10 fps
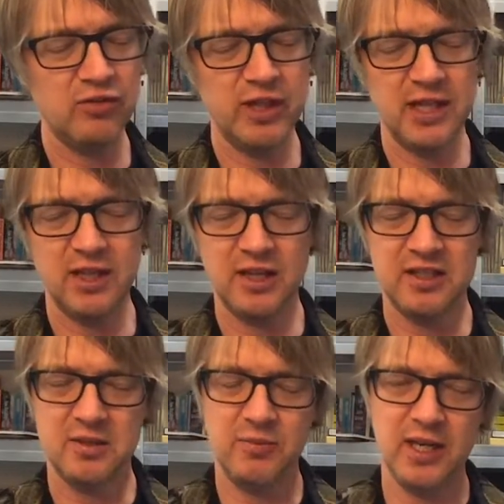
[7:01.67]
really likes
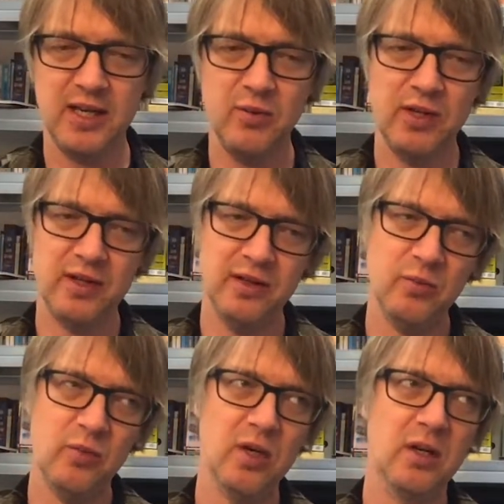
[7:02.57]
to play with in the
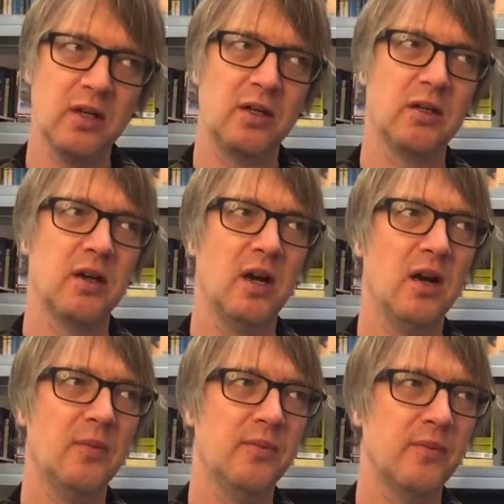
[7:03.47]
work,
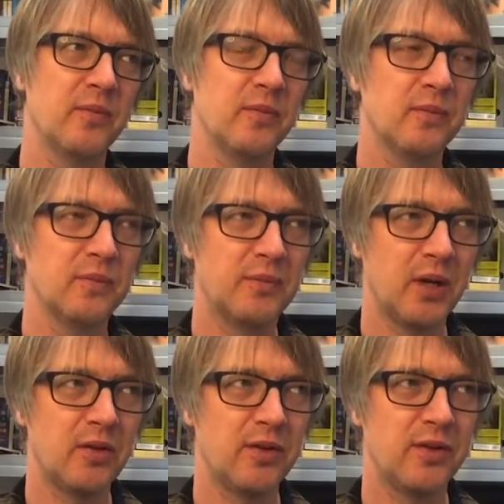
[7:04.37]

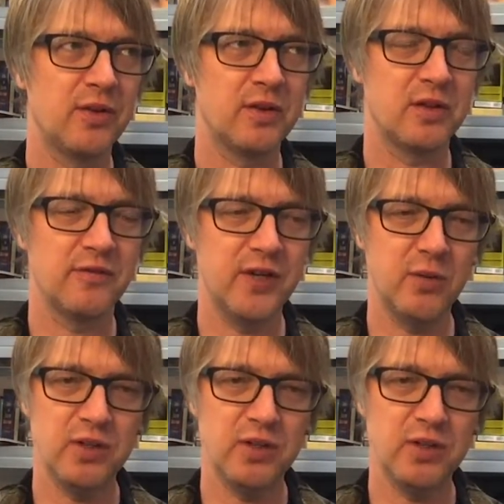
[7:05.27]
both the viewer's